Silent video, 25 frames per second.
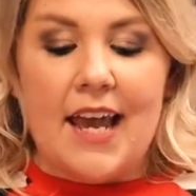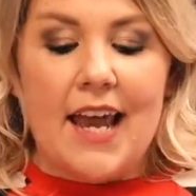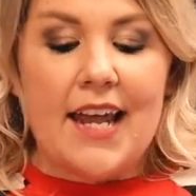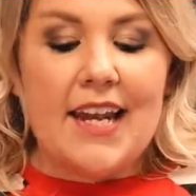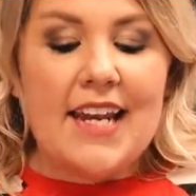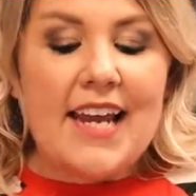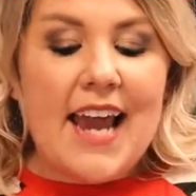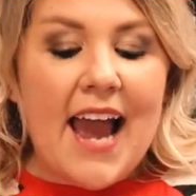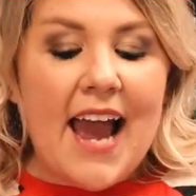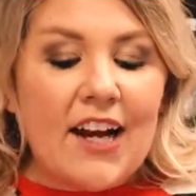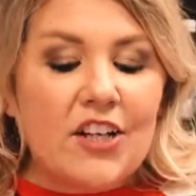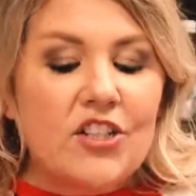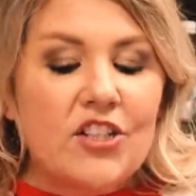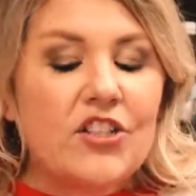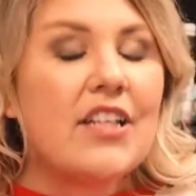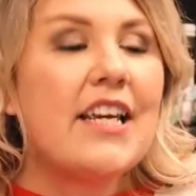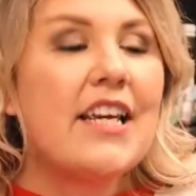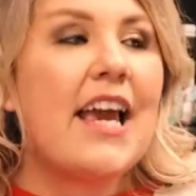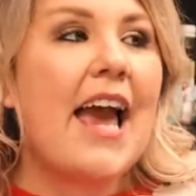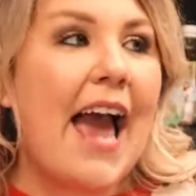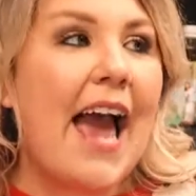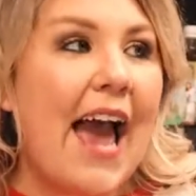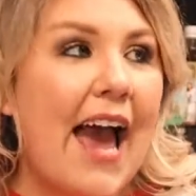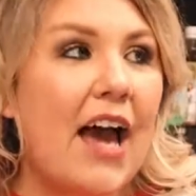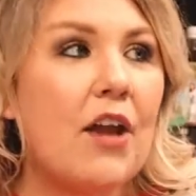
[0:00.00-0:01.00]
And he
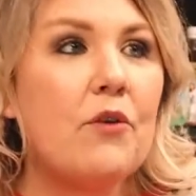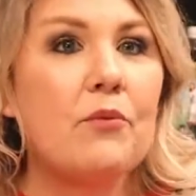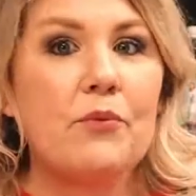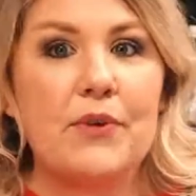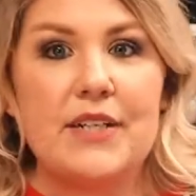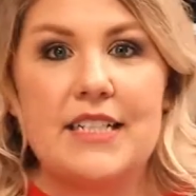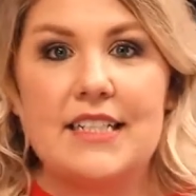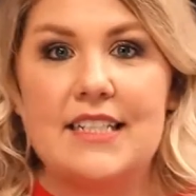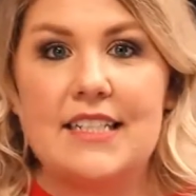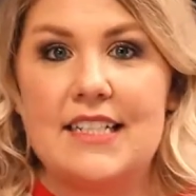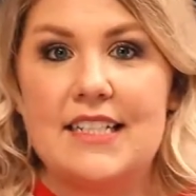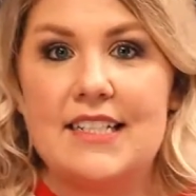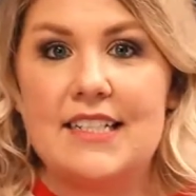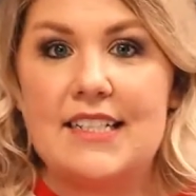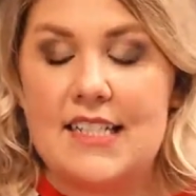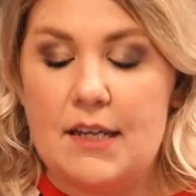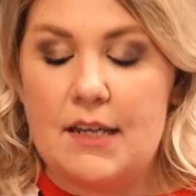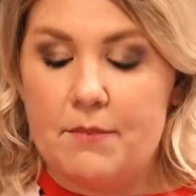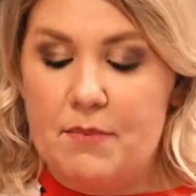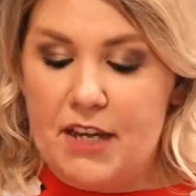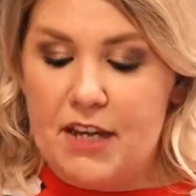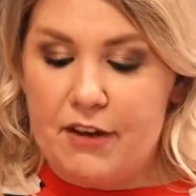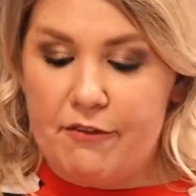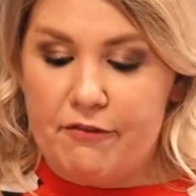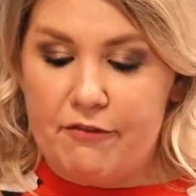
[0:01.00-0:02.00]
actually had reason
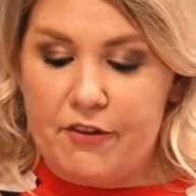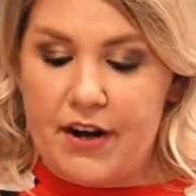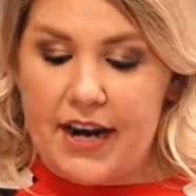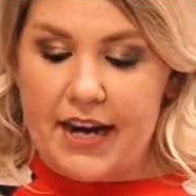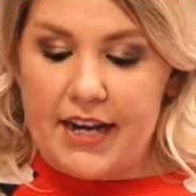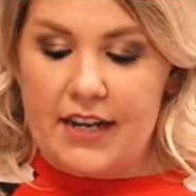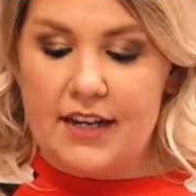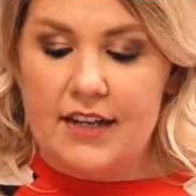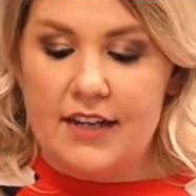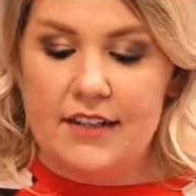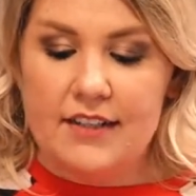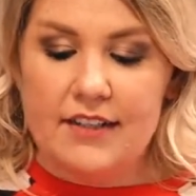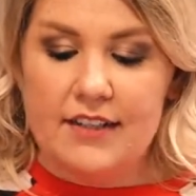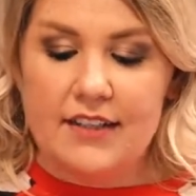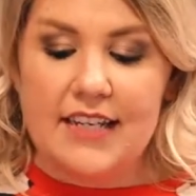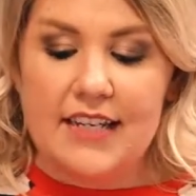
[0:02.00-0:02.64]
to be afraid.